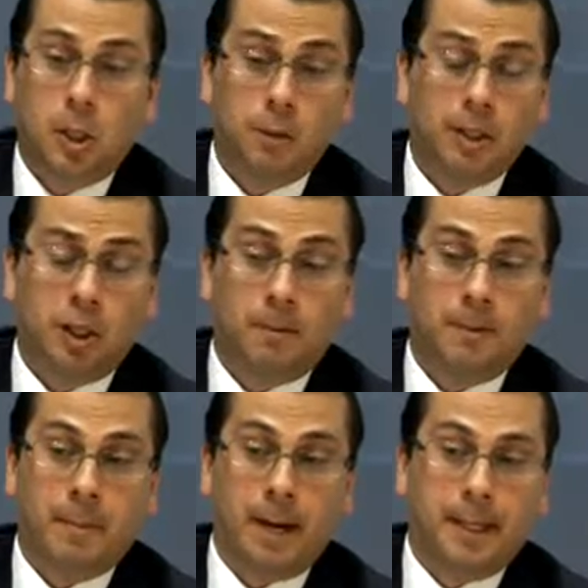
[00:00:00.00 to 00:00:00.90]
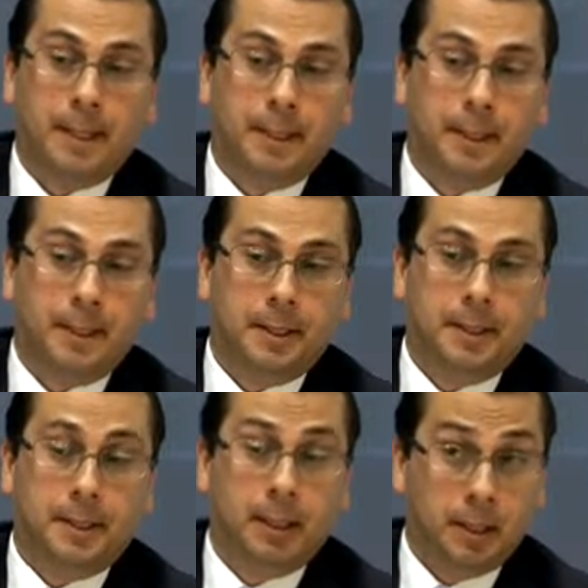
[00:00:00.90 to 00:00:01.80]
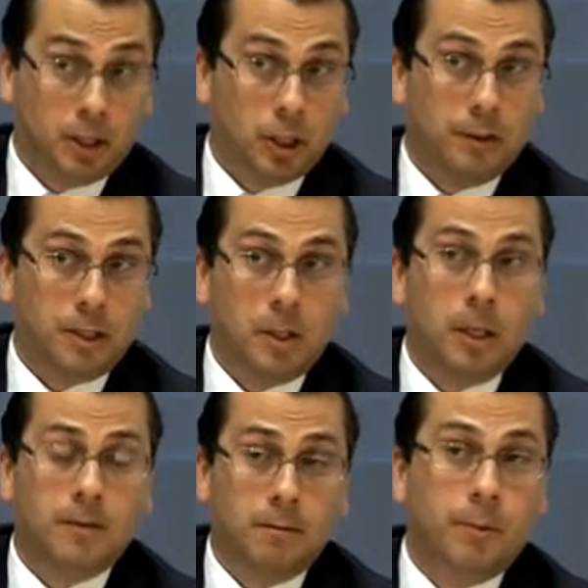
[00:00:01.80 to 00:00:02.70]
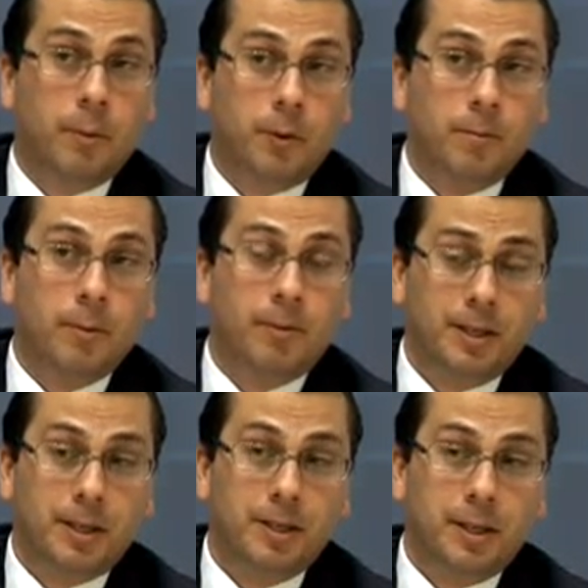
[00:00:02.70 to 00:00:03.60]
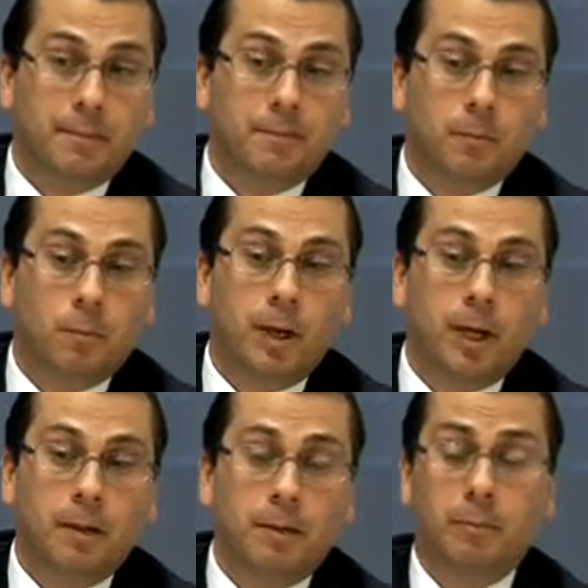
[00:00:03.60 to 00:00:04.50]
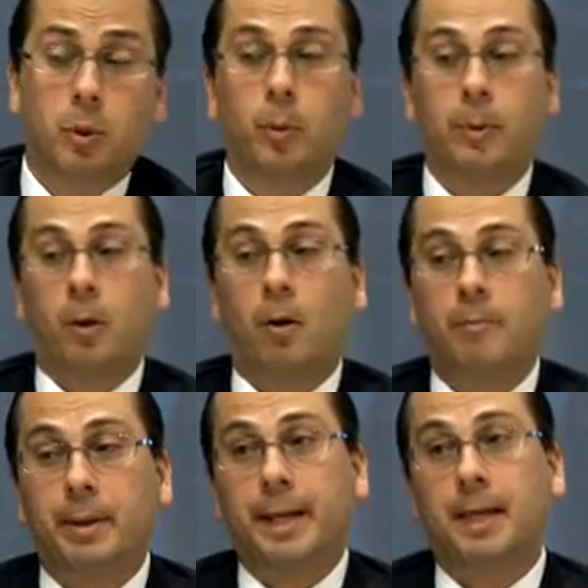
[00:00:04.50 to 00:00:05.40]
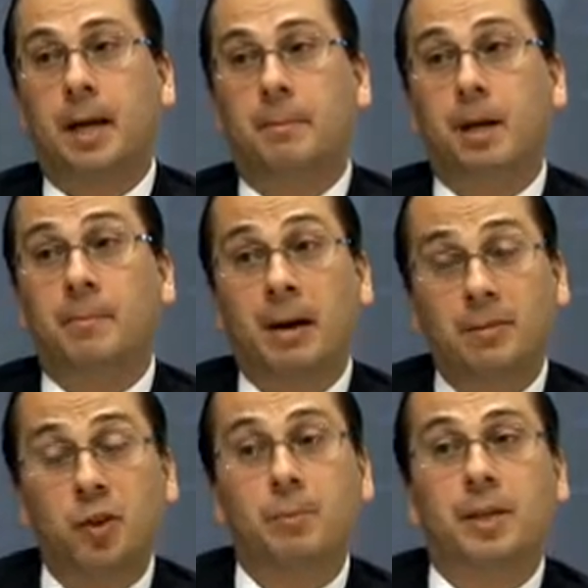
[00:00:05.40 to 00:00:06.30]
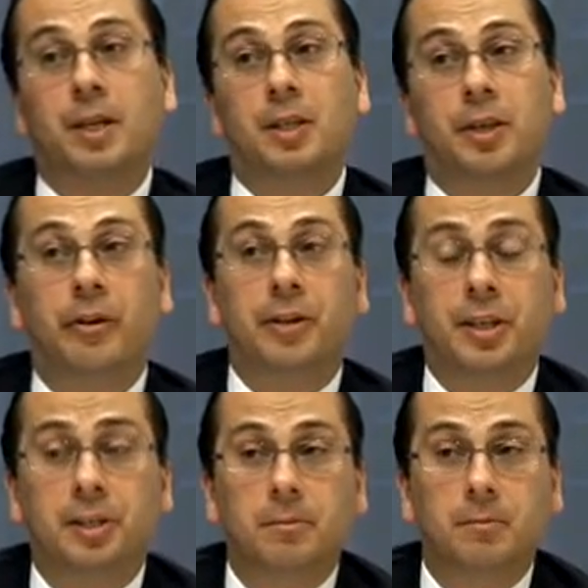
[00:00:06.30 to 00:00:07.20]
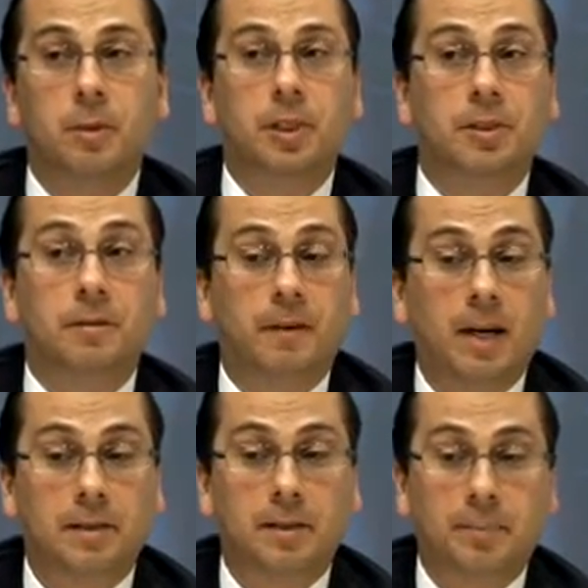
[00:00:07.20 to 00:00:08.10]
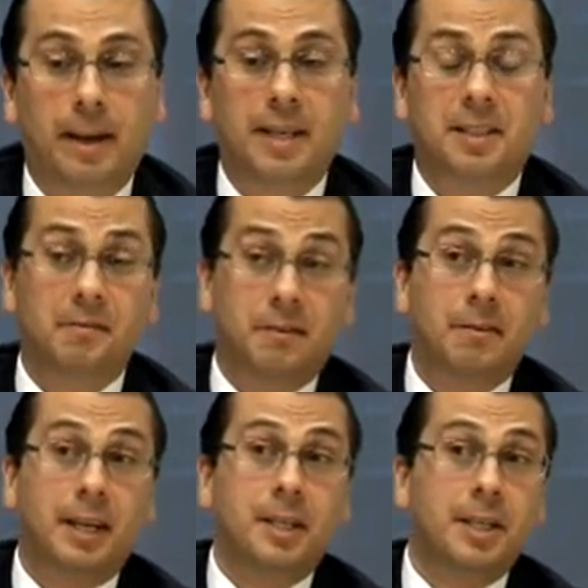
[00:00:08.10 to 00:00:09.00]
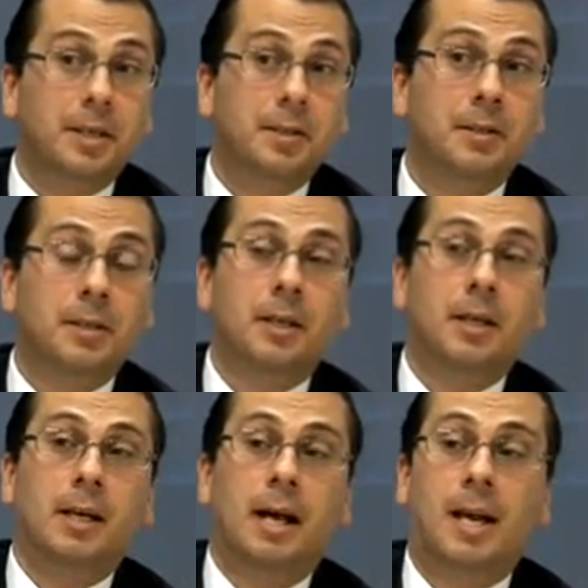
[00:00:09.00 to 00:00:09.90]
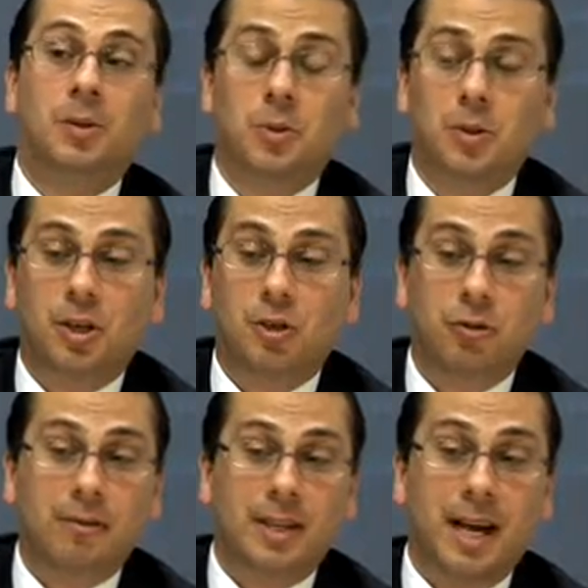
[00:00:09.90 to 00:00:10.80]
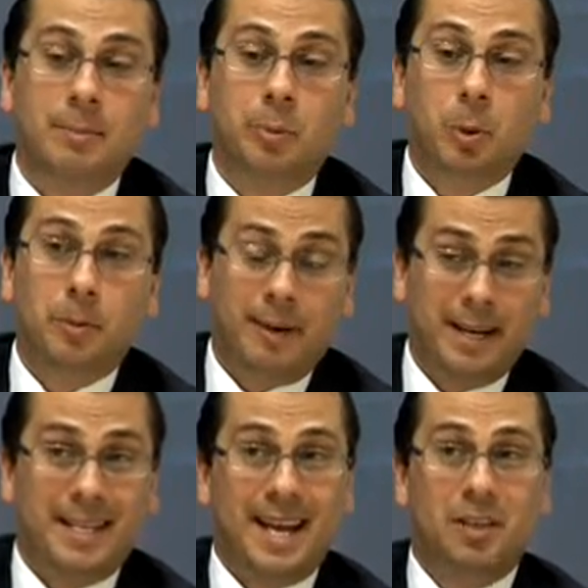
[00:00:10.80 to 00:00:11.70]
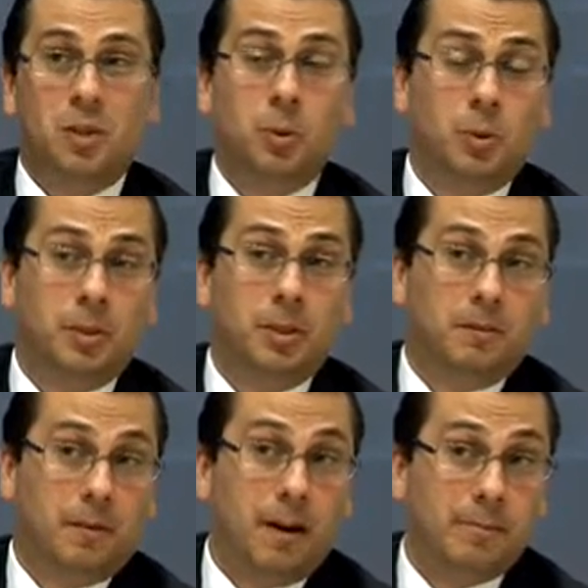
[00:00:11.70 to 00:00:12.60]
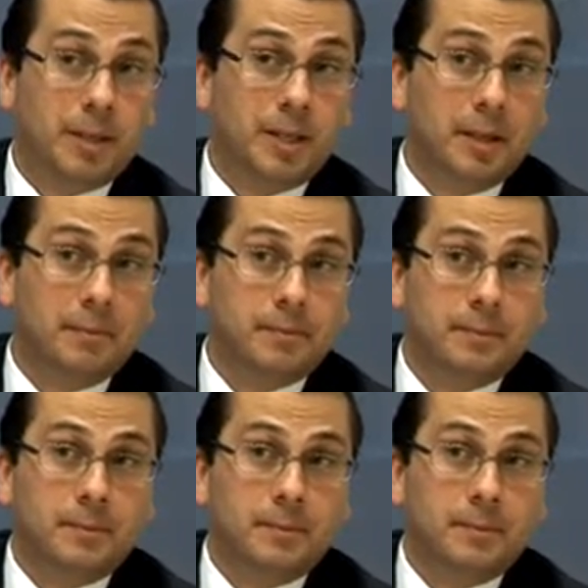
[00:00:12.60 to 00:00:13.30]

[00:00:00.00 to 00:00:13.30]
The US jobs market is clearly showing signs of improvement recently, with employment growth picking up above 2% year on year, which is the fastest pace in 15 years. And it's also driven the unemployment rate down towards 5%.